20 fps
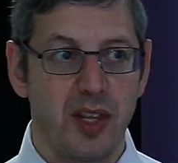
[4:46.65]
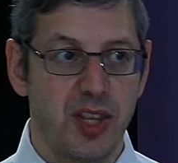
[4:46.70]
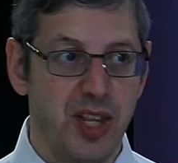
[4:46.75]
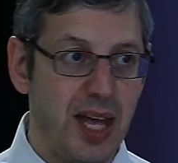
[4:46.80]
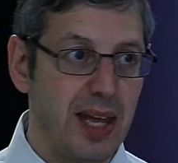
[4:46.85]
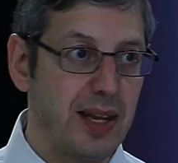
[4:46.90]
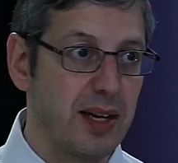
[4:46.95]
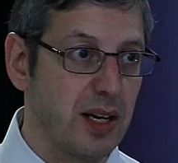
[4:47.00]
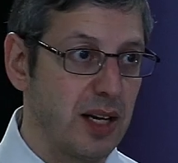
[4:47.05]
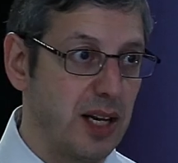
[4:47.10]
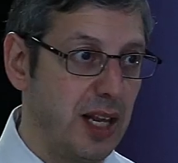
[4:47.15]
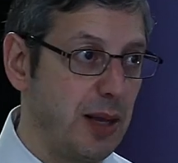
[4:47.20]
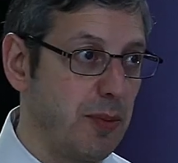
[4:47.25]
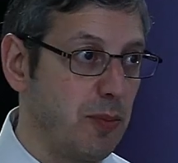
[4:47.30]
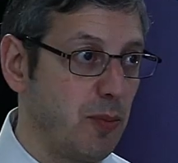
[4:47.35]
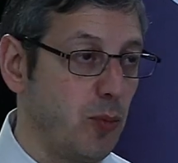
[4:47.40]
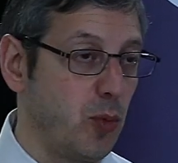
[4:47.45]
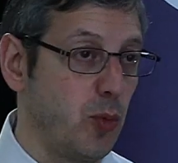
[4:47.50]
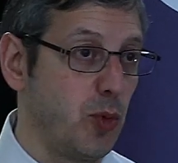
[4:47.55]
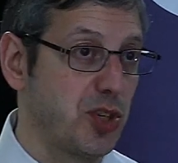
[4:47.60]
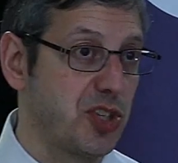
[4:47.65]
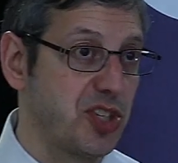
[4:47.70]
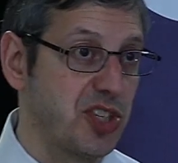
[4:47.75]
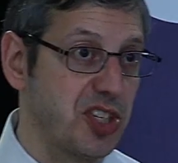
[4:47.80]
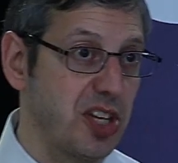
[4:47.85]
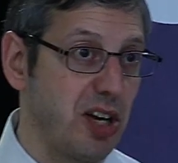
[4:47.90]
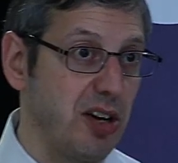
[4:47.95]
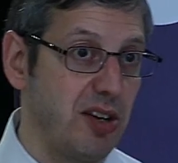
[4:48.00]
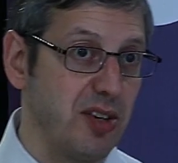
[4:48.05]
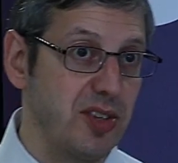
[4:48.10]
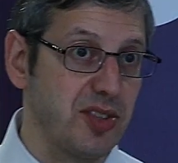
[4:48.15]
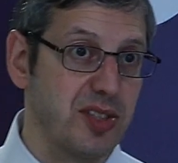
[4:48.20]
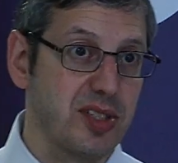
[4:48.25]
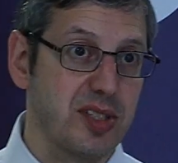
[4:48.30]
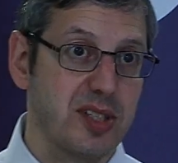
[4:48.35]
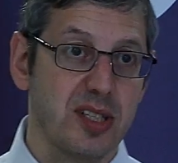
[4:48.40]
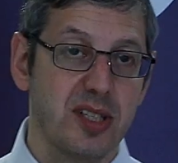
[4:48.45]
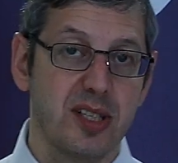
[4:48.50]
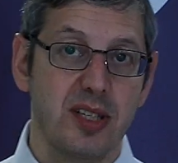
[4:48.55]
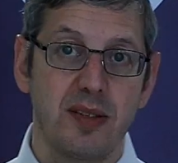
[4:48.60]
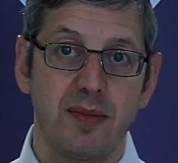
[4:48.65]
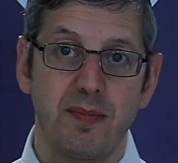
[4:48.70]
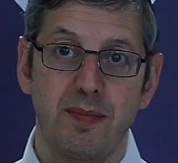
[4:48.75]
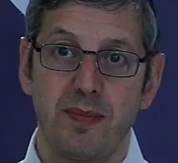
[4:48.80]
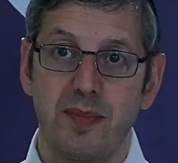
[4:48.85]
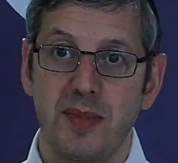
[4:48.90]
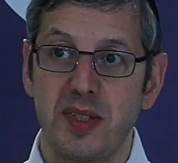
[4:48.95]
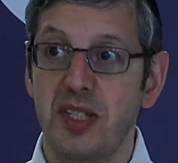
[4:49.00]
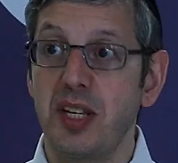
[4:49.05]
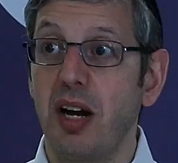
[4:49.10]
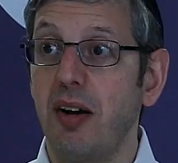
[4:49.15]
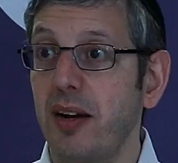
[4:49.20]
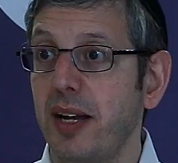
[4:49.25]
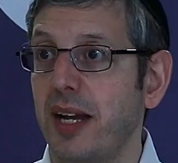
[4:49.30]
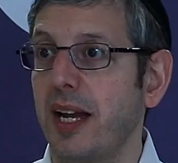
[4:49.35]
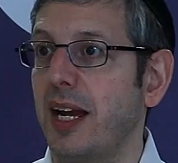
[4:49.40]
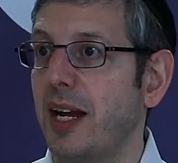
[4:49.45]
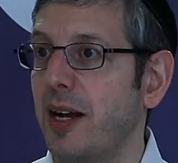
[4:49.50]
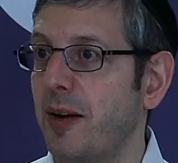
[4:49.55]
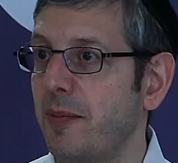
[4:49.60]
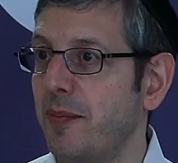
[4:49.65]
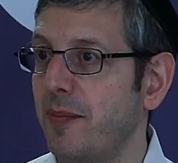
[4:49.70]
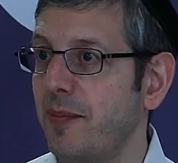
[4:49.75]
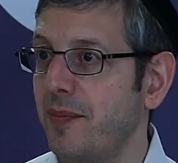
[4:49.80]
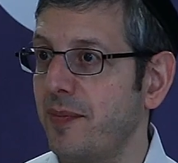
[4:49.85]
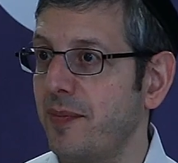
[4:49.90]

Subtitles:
that limb would start dying.